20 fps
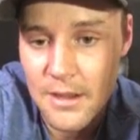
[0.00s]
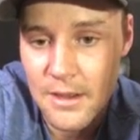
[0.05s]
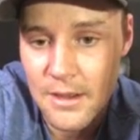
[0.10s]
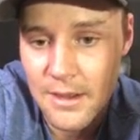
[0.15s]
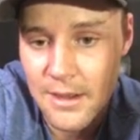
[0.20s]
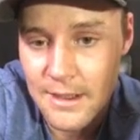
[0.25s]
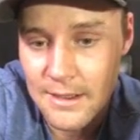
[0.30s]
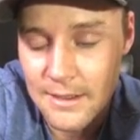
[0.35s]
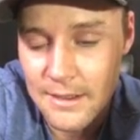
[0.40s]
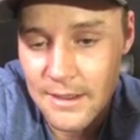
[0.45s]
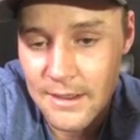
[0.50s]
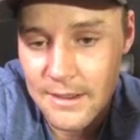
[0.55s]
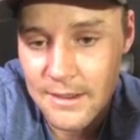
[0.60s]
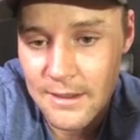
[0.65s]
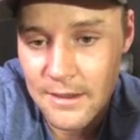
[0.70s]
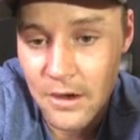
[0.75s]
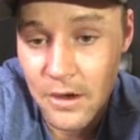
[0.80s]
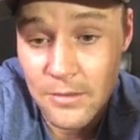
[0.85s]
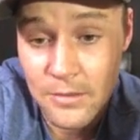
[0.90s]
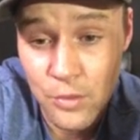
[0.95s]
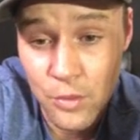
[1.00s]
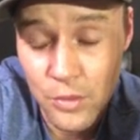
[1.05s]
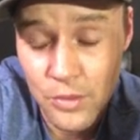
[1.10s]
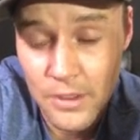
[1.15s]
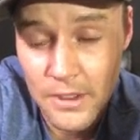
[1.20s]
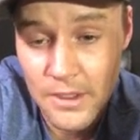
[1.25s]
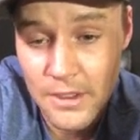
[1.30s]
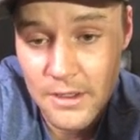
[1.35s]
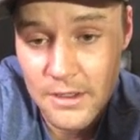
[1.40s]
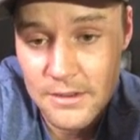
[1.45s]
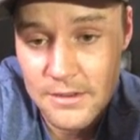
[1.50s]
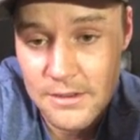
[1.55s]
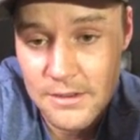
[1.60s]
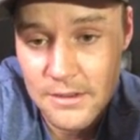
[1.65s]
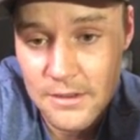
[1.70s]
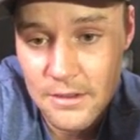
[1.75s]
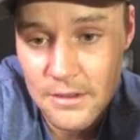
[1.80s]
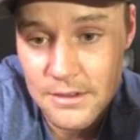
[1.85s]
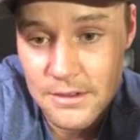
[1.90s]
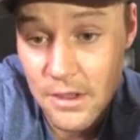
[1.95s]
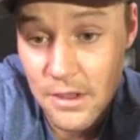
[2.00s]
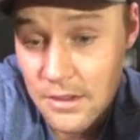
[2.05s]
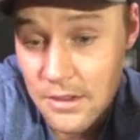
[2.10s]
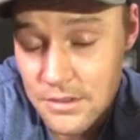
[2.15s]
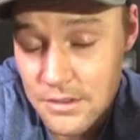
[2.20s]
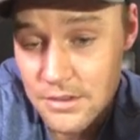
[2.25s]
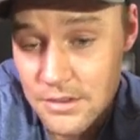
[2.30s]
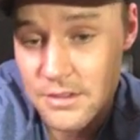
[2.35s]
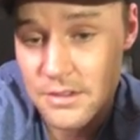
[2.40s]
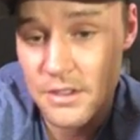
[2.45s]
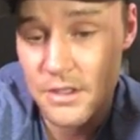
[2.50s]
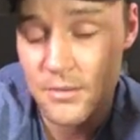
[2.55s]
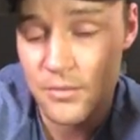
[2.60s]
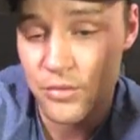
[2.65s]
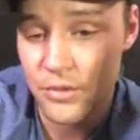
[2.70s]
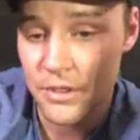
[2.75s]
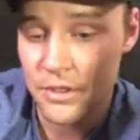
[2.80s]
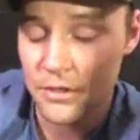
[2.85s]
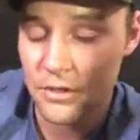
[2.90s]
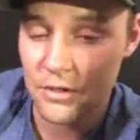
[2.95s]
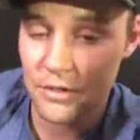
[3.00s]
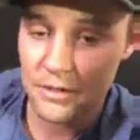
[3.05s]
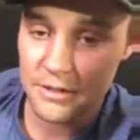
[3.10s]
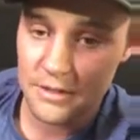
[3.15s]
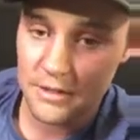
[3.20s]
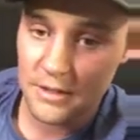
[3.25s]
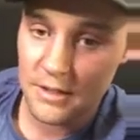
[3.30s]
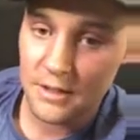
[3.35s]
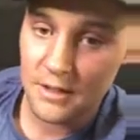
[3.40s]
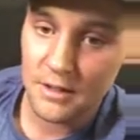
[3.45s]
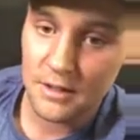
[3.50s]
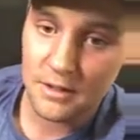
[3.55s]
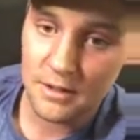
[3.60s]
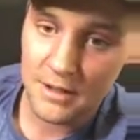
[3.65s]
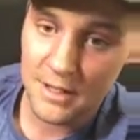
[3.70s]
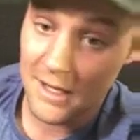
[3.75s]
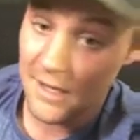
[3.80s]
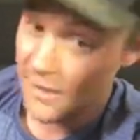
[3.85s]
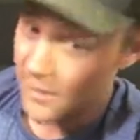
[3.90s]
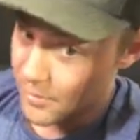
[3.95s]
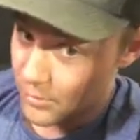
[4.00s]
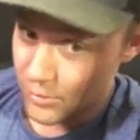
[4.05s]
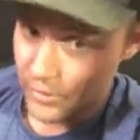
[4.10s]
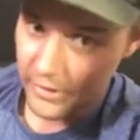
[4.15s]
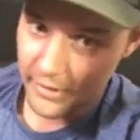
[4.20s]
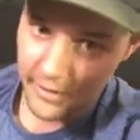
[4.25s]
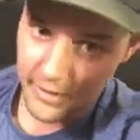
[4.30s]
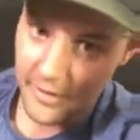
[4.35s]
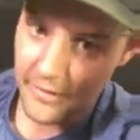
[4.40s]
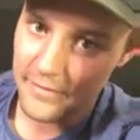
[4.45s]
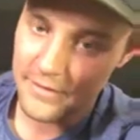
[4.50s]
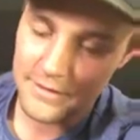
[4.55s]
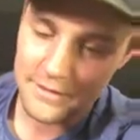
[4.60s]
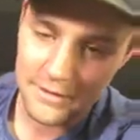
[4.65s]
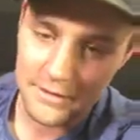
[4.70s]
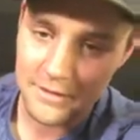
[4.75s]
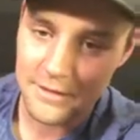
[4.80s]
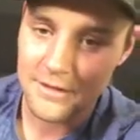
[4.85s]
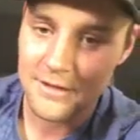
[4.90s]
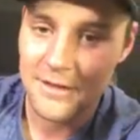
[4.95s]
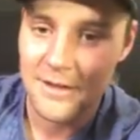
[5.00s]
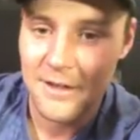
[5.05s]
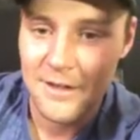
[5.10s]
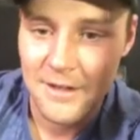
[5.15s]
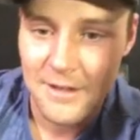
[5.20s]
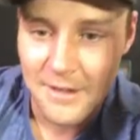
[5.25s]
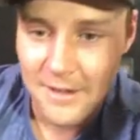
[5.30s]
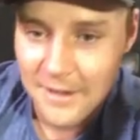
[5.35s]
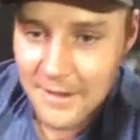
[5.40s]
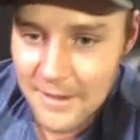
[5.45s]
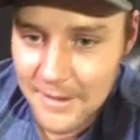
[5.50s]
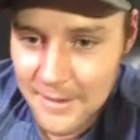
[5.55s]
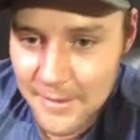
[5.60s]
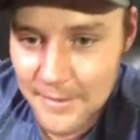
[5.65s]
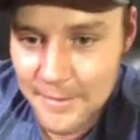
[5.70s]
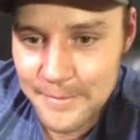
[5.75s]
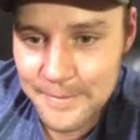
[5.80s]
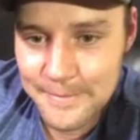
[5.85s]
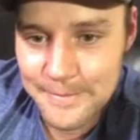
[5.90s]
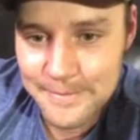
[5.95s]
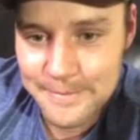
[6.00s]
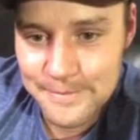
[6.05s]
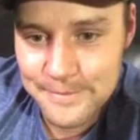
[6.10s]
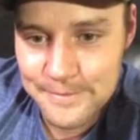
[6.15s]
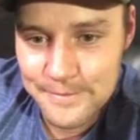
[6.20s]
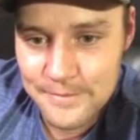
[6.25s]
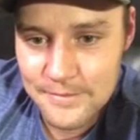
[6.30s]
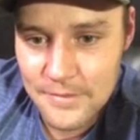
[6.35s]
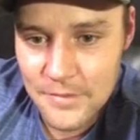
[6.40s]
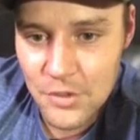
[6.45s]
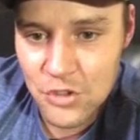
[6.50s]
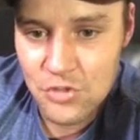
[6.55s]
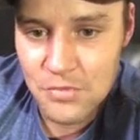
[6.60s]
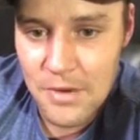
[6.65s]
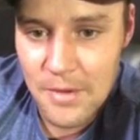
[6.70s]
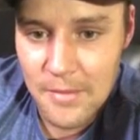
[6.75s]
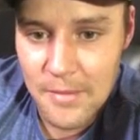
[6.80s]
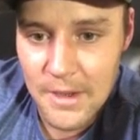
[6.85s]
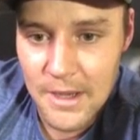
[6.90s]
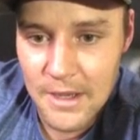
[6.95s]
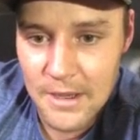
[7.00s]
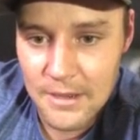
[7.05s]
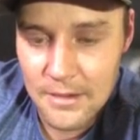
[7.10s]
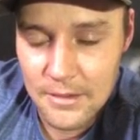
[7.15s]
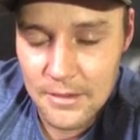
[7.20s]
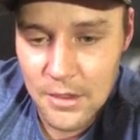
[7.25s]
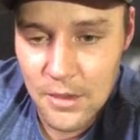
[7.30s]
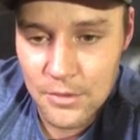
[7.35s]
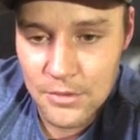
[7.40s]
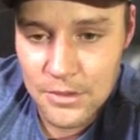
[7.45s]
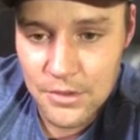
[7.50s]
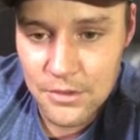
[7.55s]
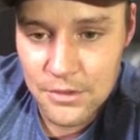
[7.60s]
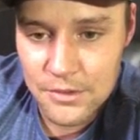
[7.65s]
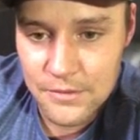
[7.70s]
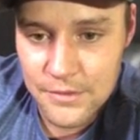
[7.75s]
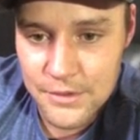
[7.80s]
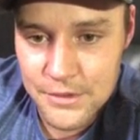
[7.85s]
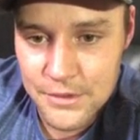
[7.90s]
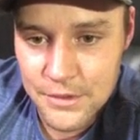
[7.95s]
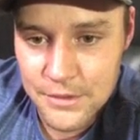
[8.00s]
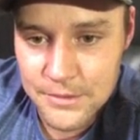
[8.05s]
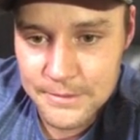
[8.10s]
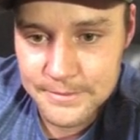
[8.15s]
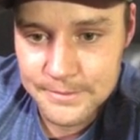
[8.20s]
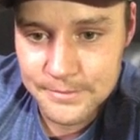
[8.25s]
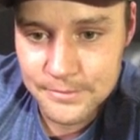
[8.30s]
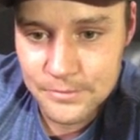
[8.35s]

I like hard-boiled eggs, sausages that are pre-cooked, keto brick, obviously. Those are my main go-tos for sure.